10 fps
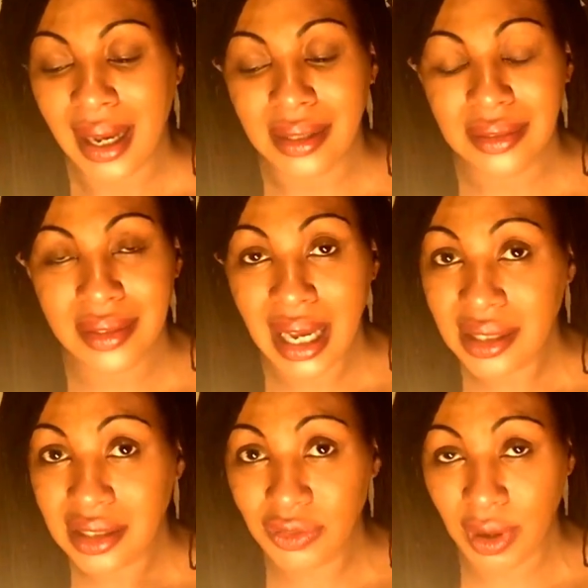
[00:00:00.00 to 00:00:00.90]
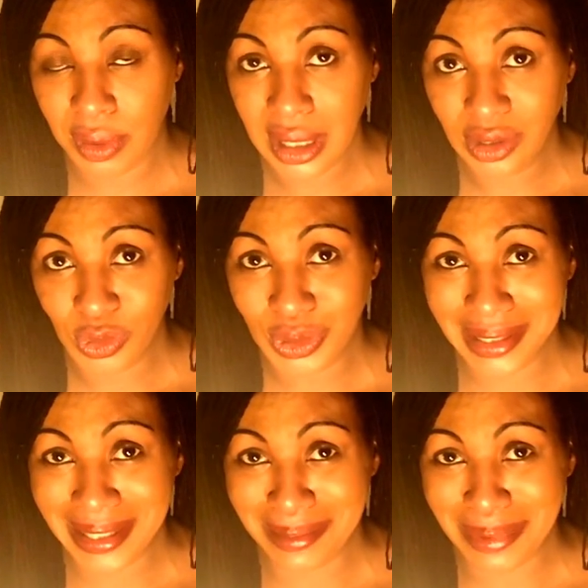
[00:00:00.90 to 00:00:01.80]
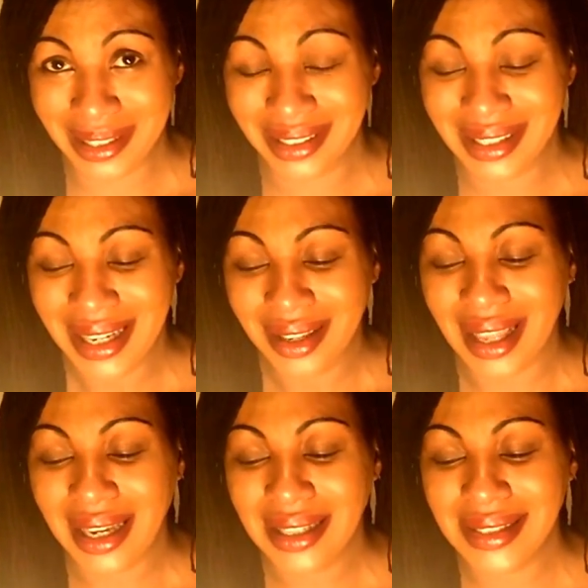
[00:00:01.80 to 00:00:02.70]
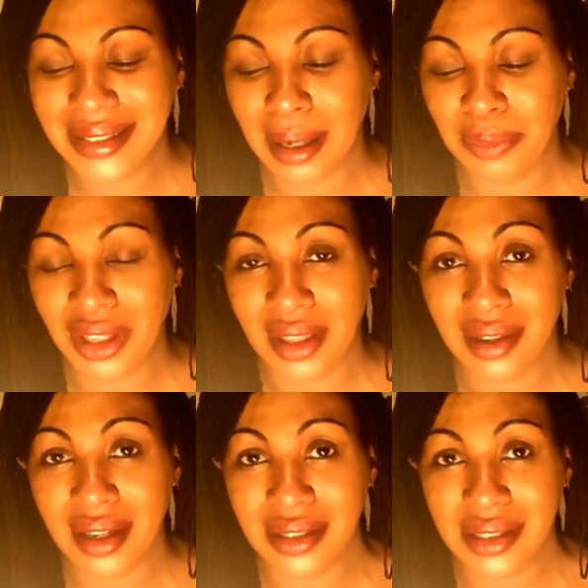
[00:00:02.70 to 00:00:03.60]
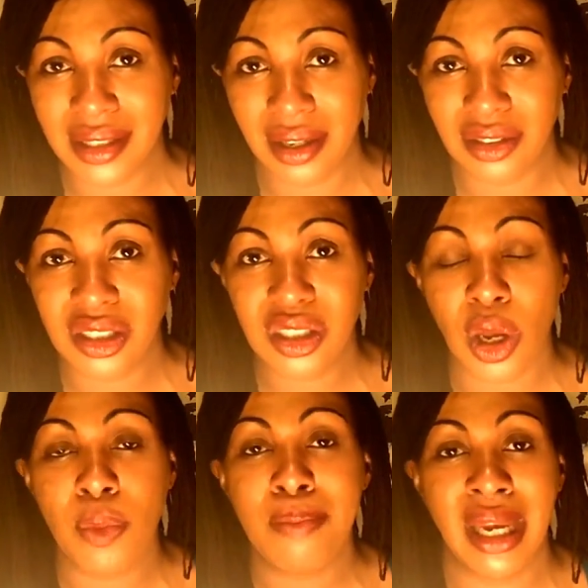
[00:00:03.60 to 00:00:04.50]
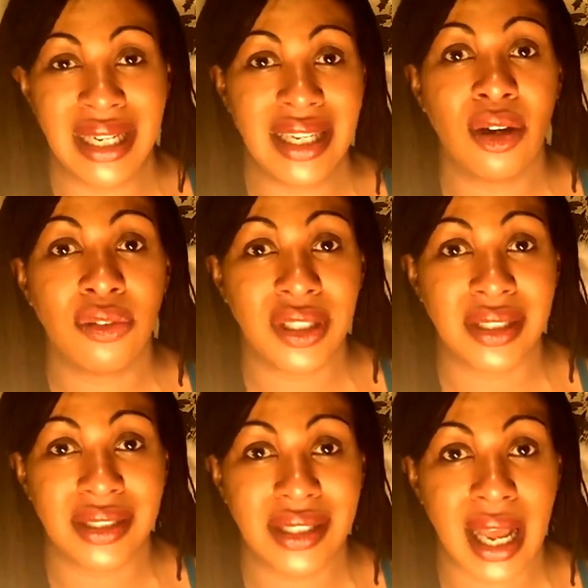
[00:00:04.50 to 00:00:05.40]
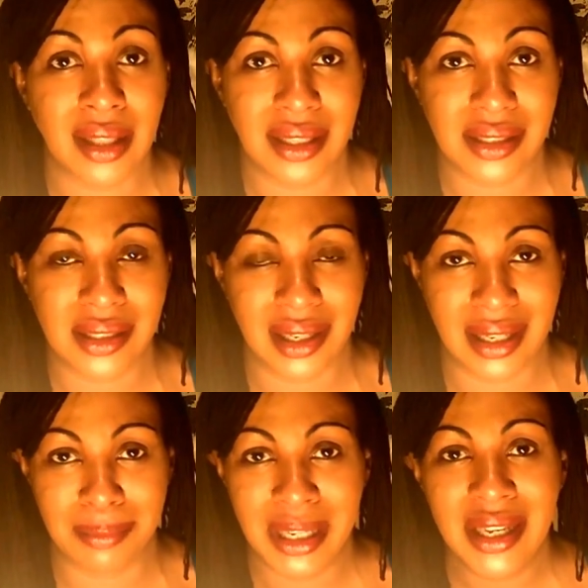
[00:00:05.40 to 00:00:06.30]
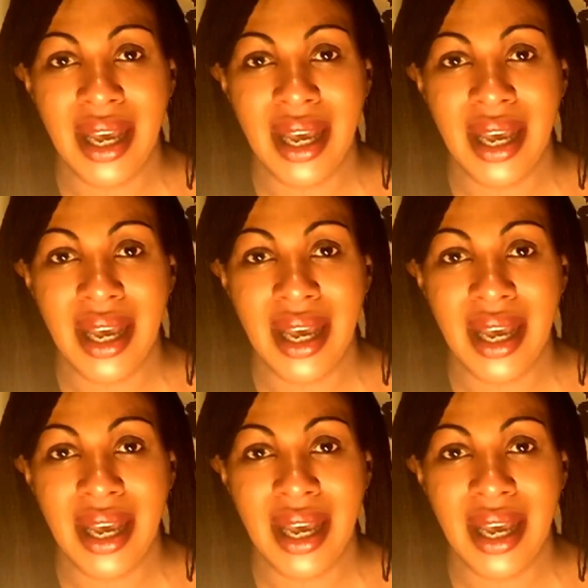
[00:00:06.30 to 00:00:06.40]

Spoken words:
And that is very interesting, because that is something that concerns so many of us at this time.